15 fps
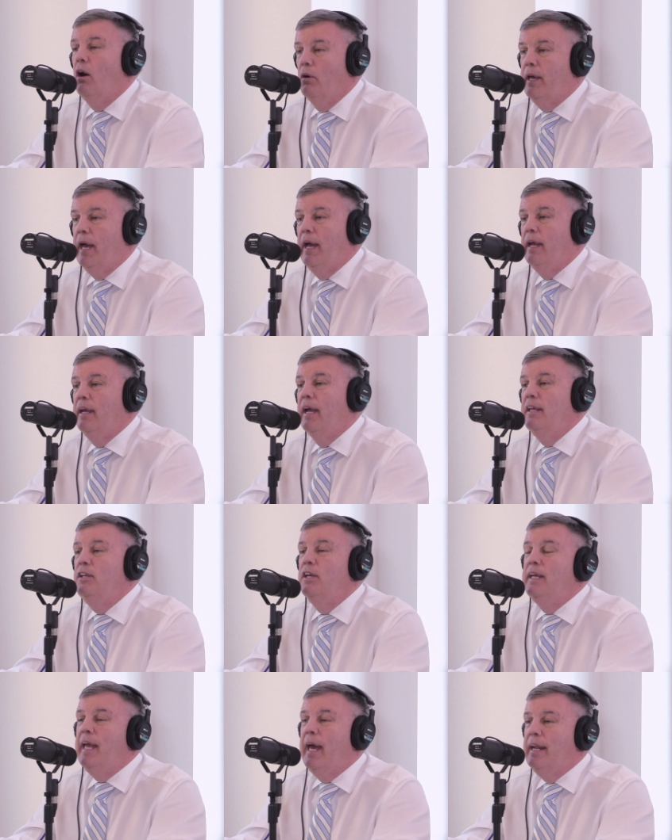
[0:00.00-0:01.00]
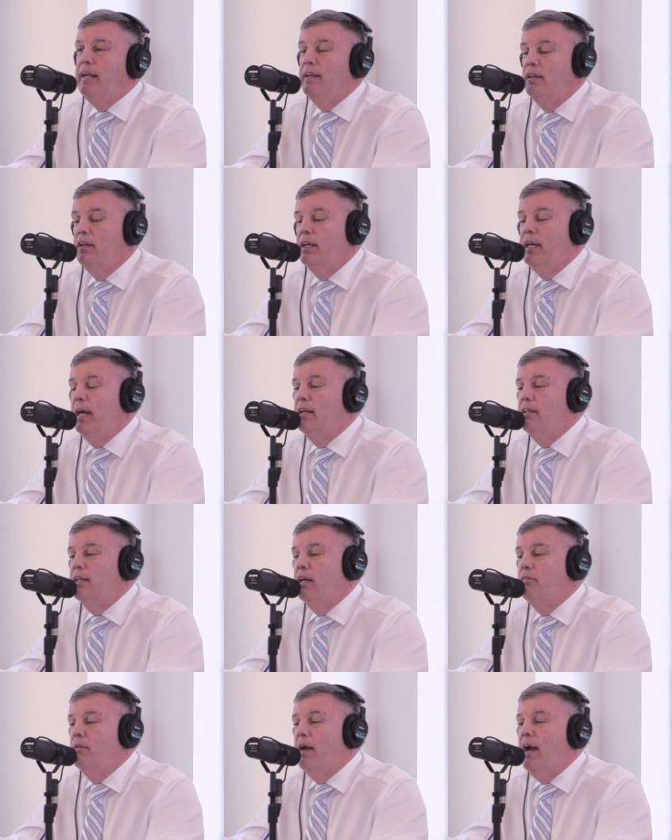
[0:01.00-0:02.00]
Okay. And you get it. You get it
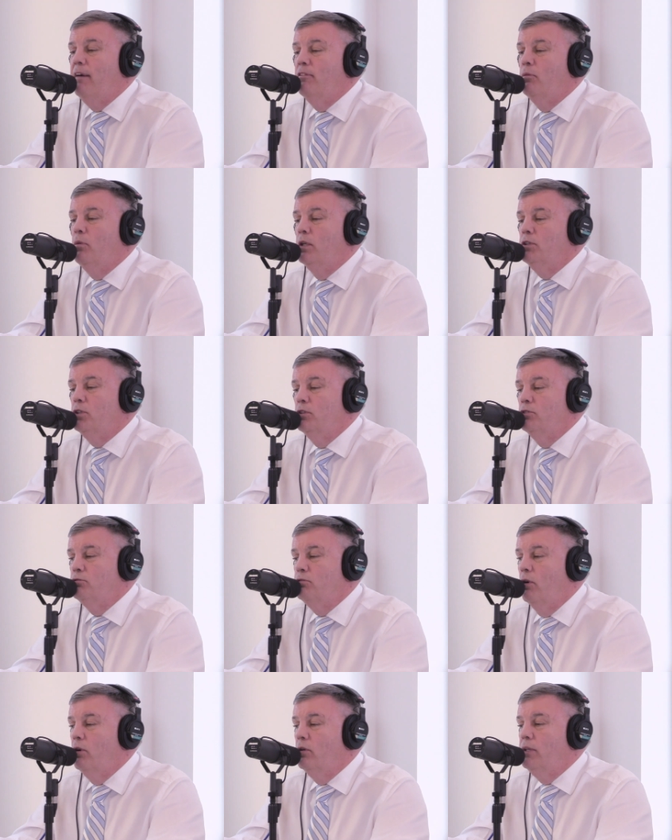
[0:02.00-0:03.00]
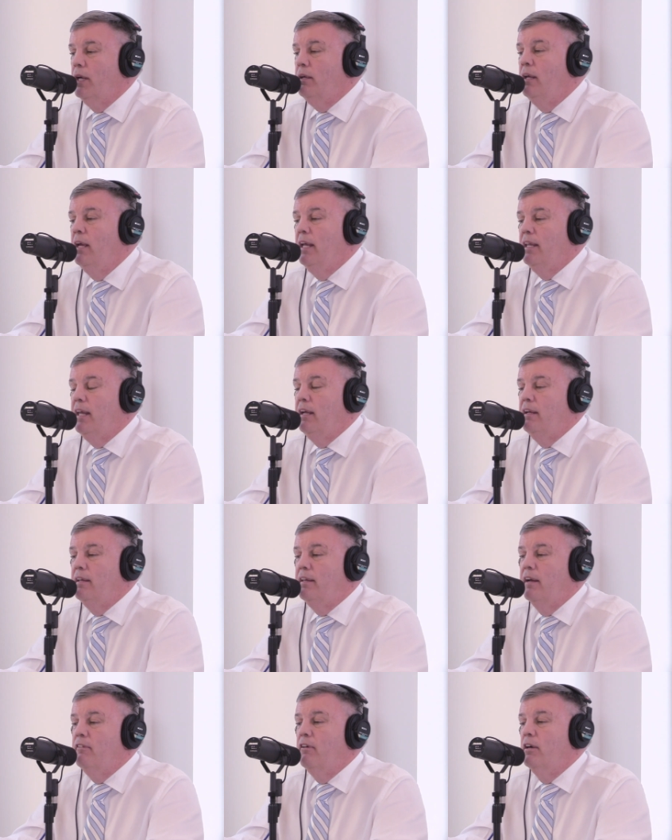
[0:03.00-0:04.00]
that Aaron wants control.
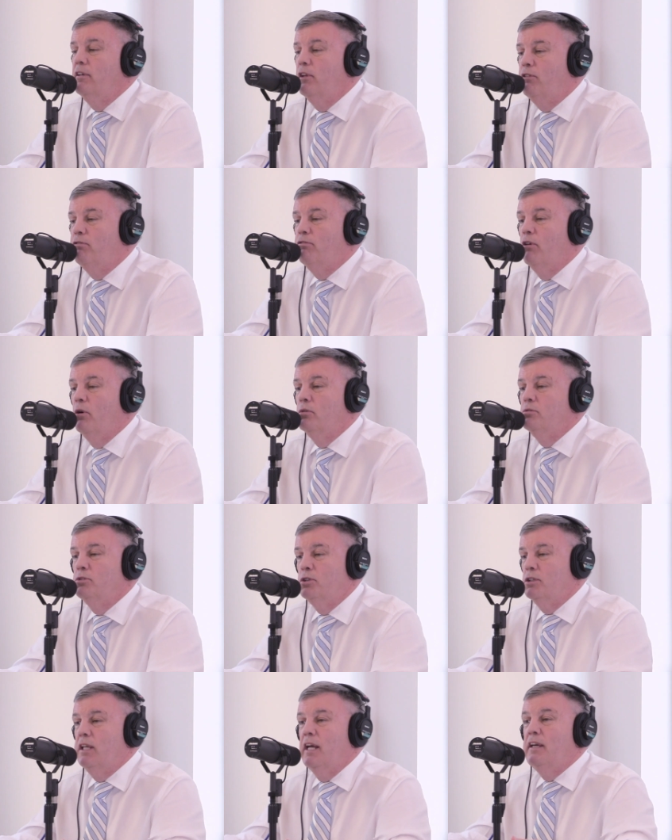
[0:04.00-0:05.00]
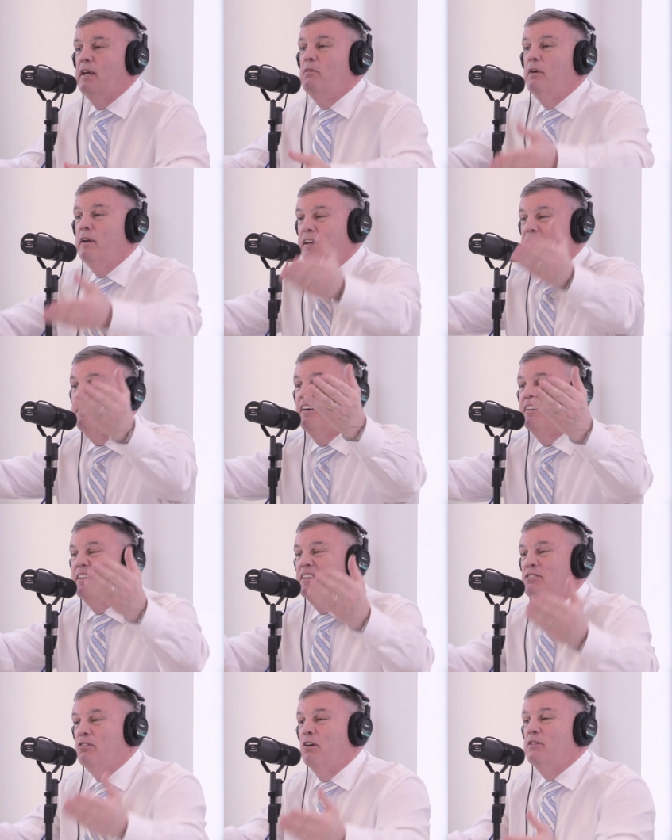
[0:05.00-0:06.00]
They're on the throne, just like he went in on
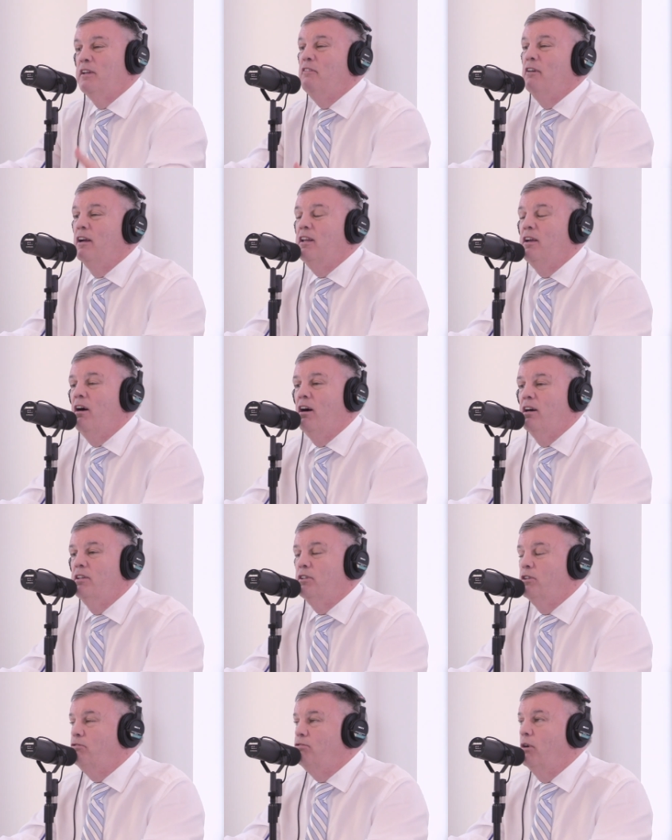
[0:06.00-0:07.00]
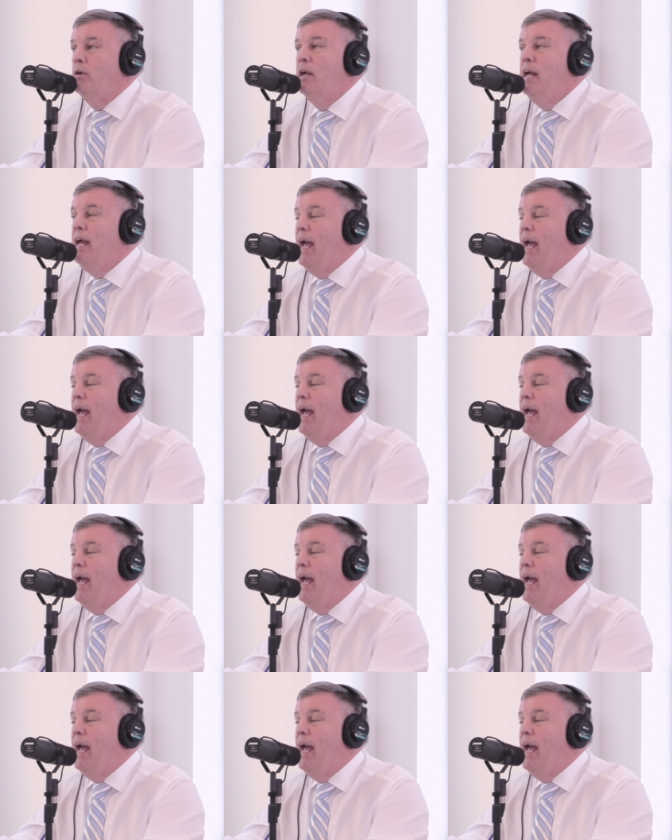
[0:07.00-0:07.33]
the throne. They really are on the throne.